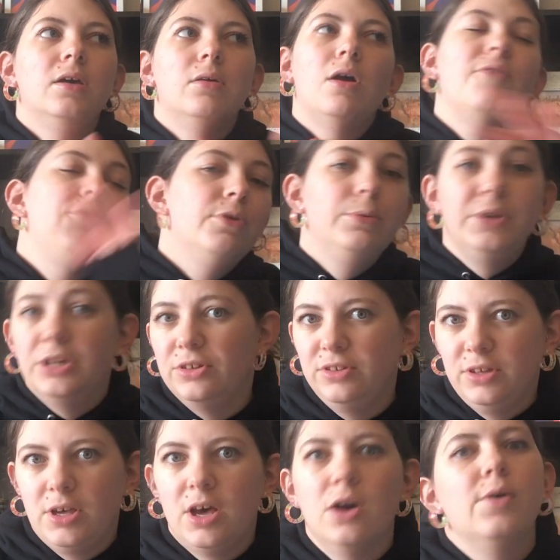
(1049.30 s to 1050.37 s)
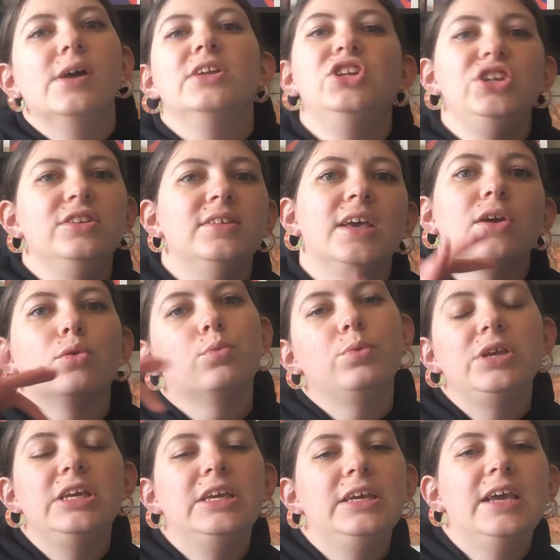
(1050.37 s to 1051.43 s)
a few years ago, and she's like
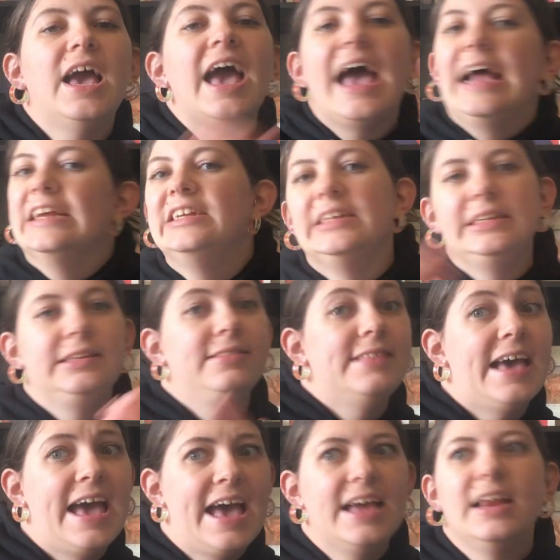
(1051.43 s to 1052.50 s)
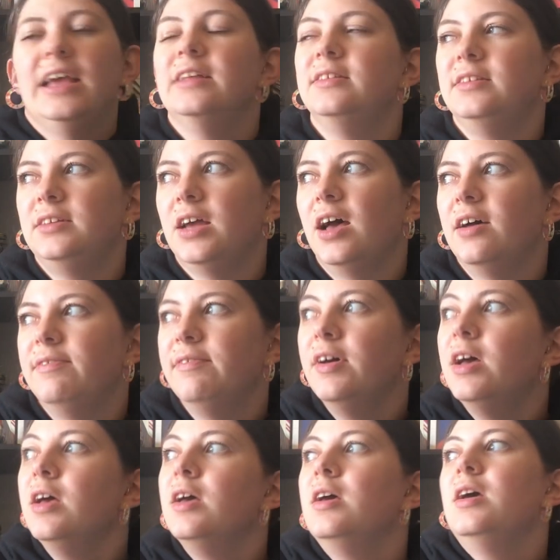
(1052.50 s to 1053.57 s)
rehashing that and stuff,
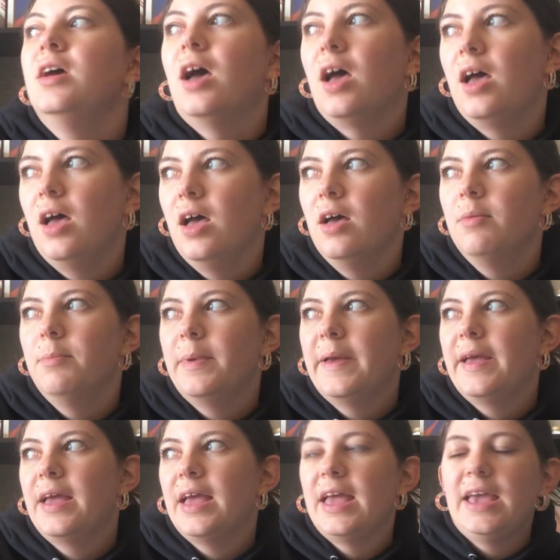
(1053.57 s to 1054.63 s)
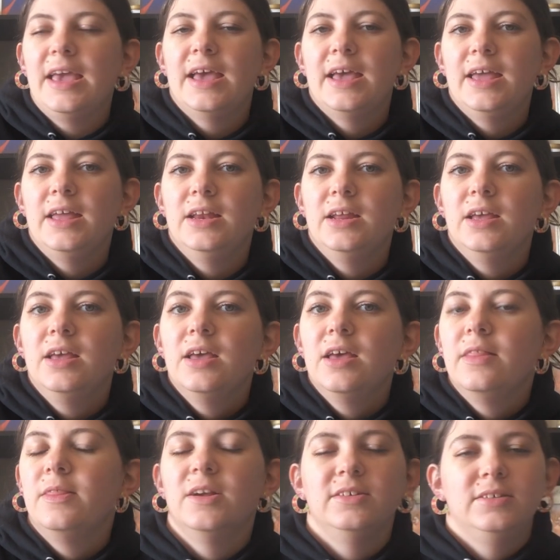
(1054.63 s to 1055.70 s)
and
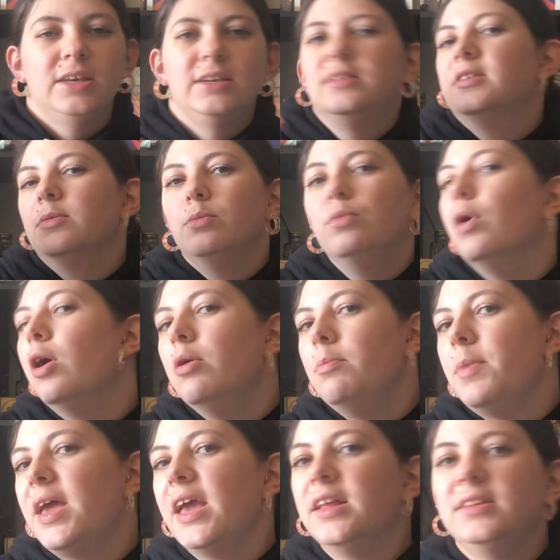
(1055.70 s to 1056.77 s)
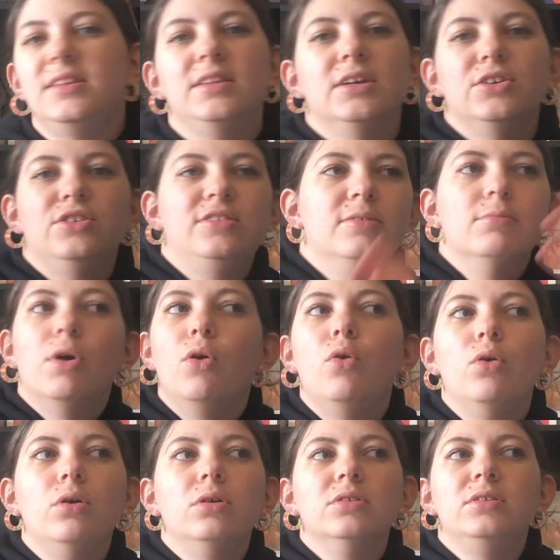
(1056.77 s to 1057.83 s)
there's like some romance, there's some
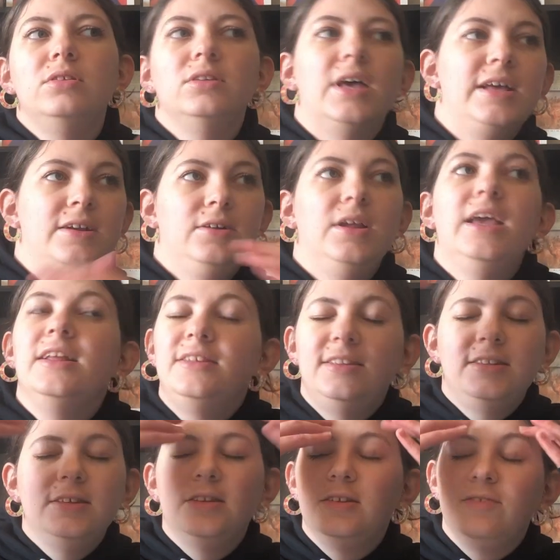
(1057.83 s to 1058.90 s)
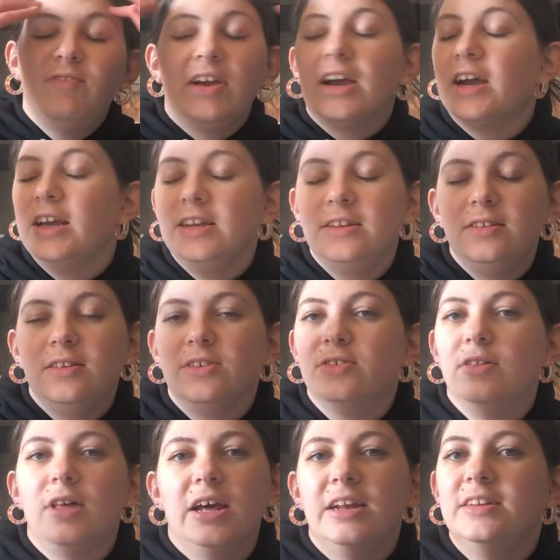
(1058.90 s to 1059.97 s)
old, there's a
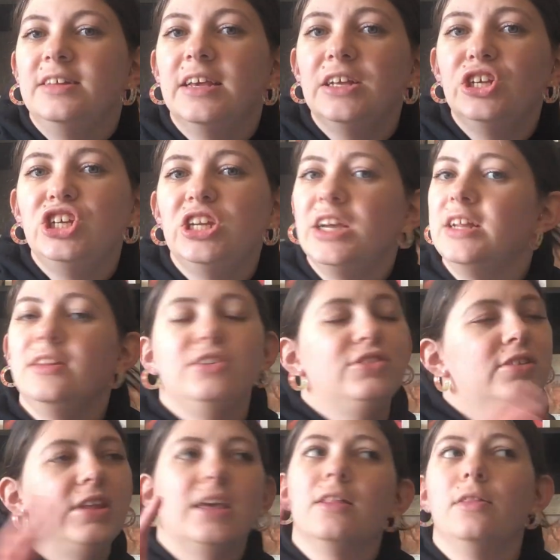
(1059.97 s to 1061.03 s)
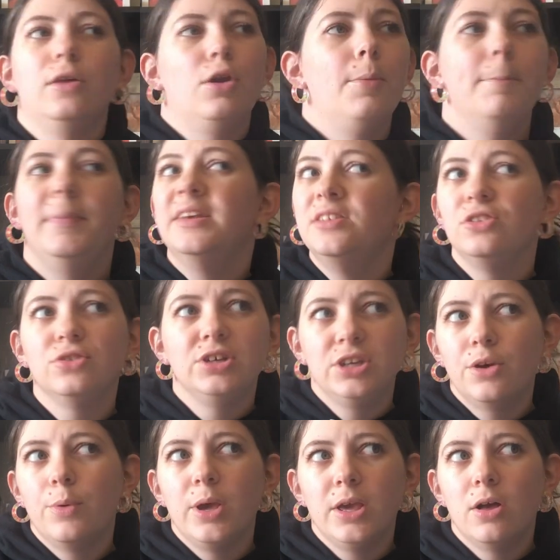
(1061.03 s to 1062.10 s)
lot of tension, there's like a little mystery
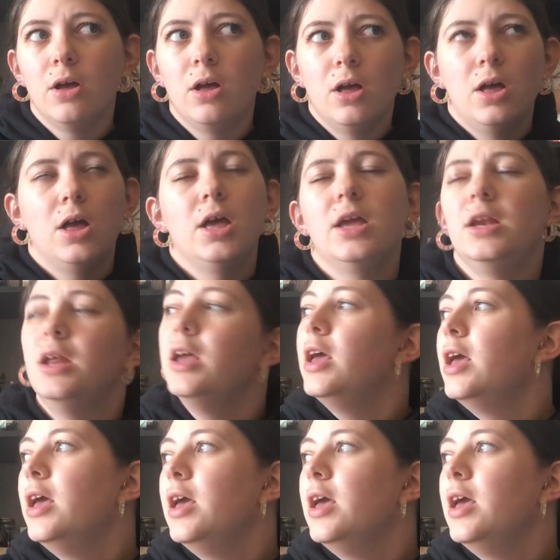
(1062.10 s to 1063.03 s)
going on,